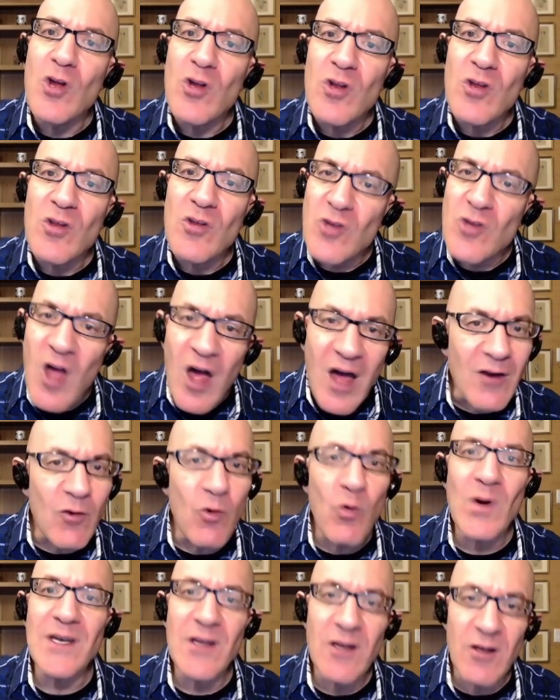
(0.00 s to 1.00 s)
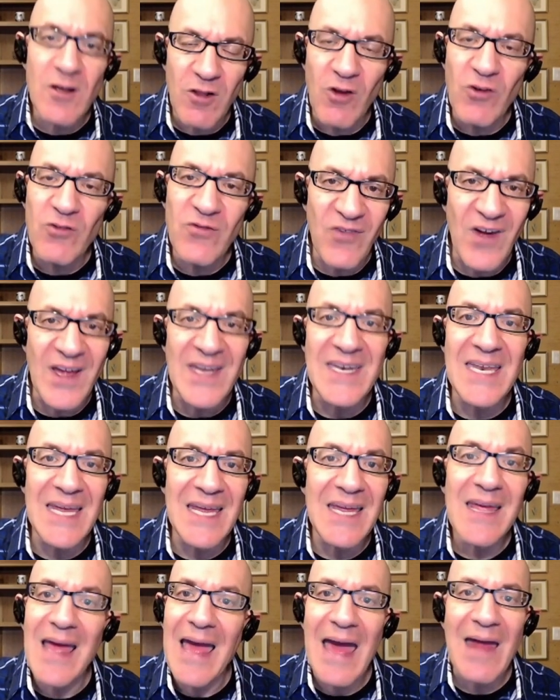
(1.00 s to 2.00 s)
not going to close funding
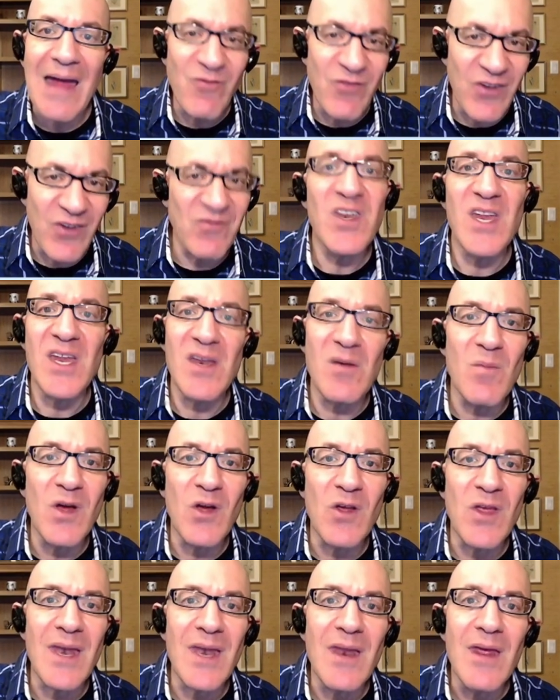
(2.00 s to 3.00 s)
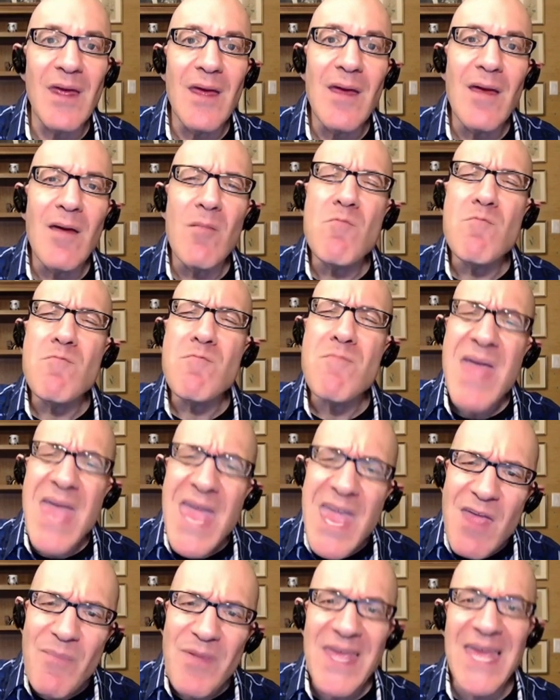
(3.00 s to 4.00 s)
at 15 million,
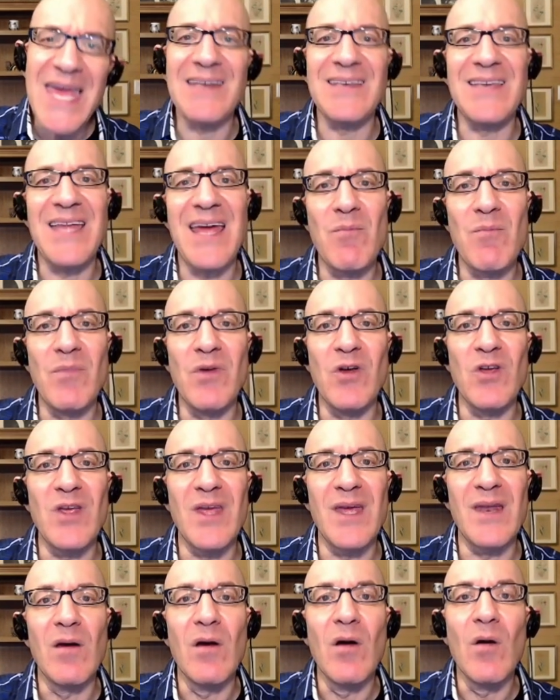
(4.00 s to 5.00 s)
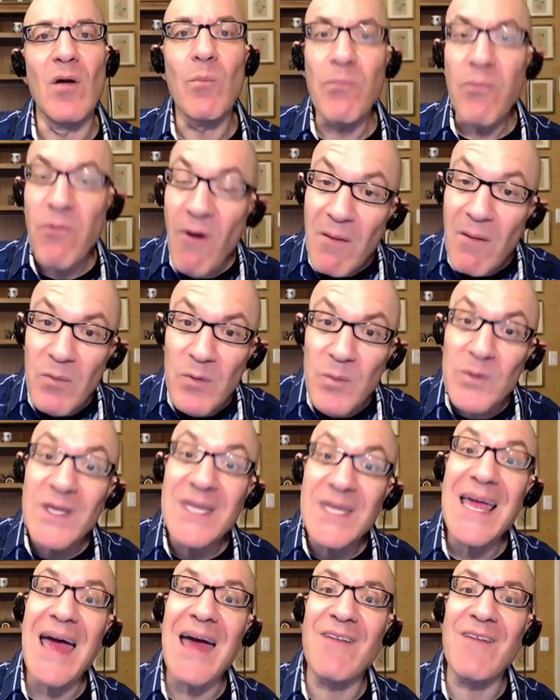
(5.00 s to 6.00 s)
maybe at 10 million, probably
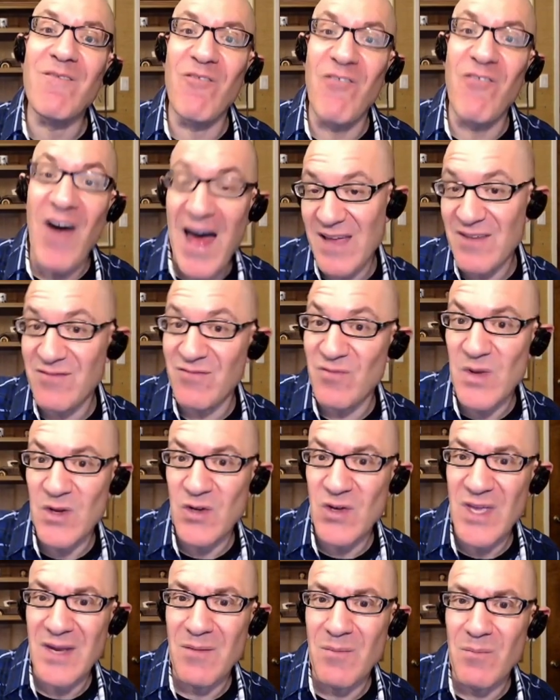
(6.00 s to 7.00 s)
at 5 million.